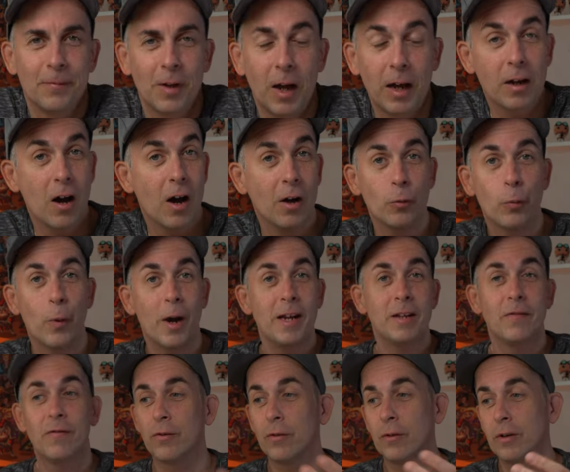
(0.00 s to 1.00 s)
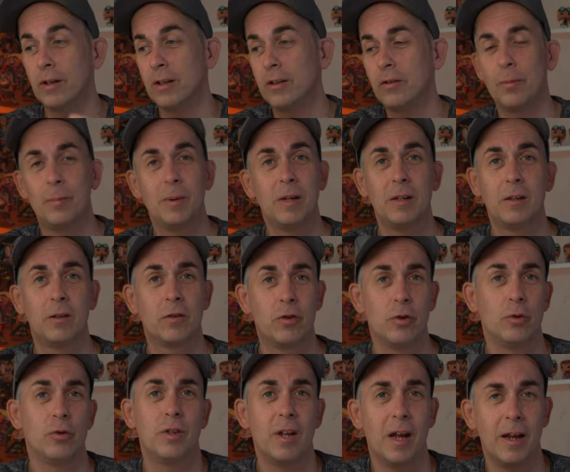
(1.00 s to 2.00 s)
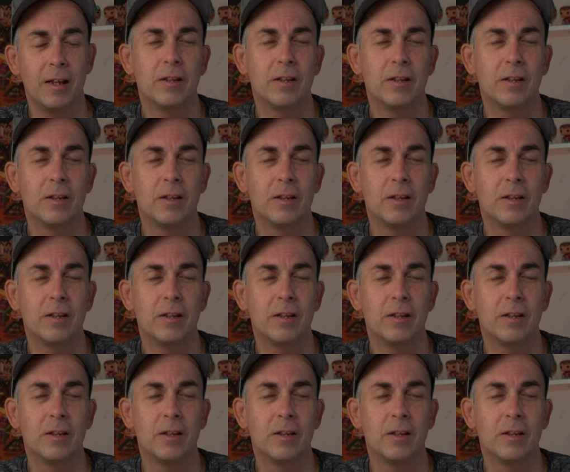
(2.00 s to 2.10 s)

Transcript: I can't wait for it to be Tuesday.